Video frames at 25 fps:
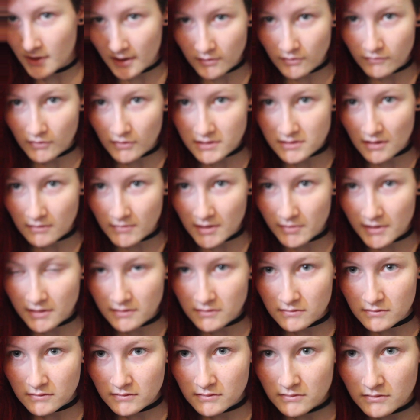you focus on me,
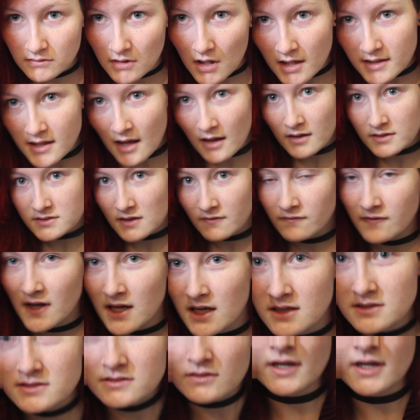please? Yeah, it's okay. Oh